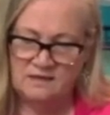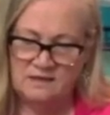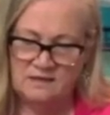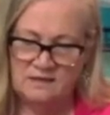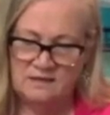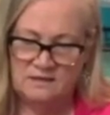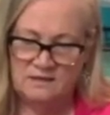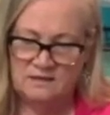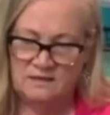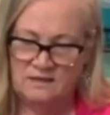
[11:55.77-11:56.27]

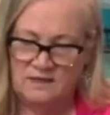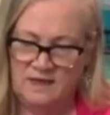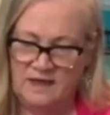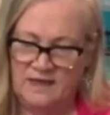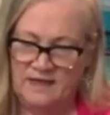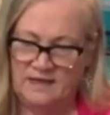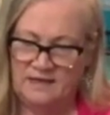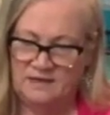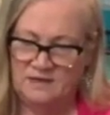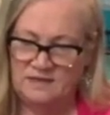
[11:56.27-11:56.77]
All
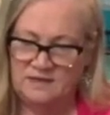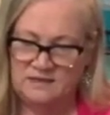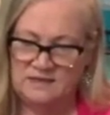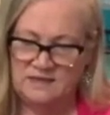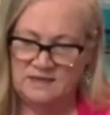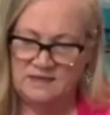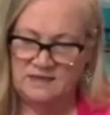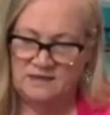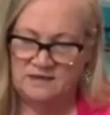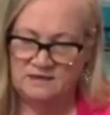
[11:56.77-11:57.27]
right, good
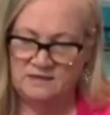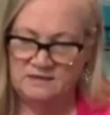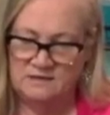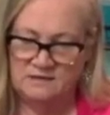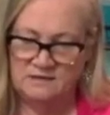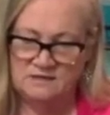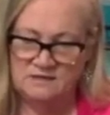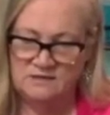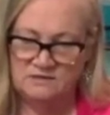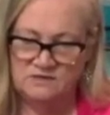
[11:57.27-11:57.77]
deal.
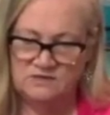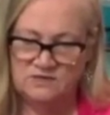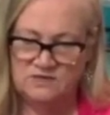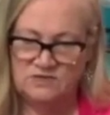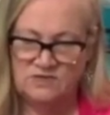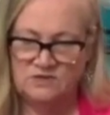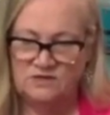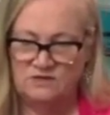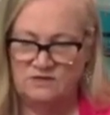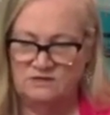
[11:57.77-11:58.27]
So
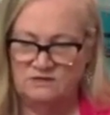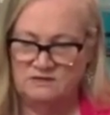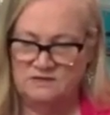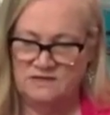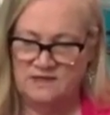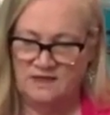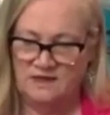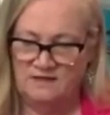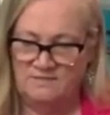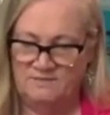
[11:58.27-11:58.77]
stir those
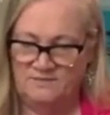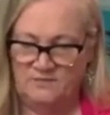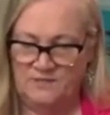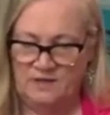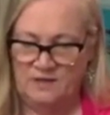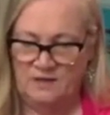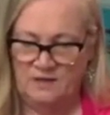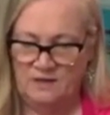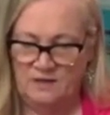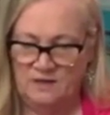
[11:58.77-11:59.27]
up.
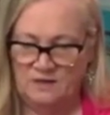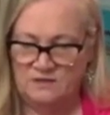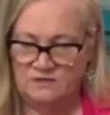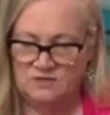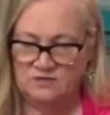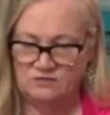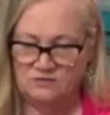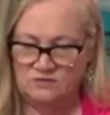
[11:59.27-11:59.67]
So